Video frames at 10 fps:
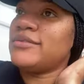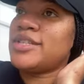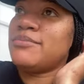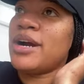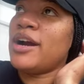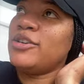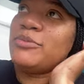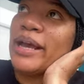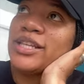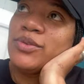Tomorrow's
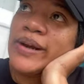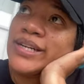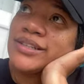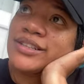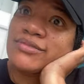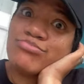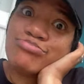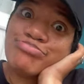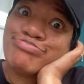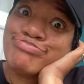back to work.
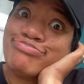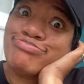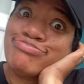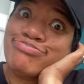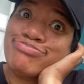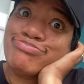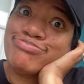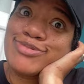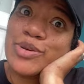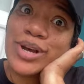
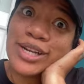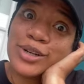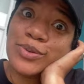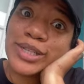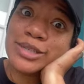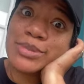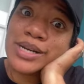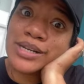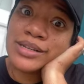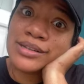Who gotta go to work
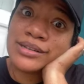tomorrow?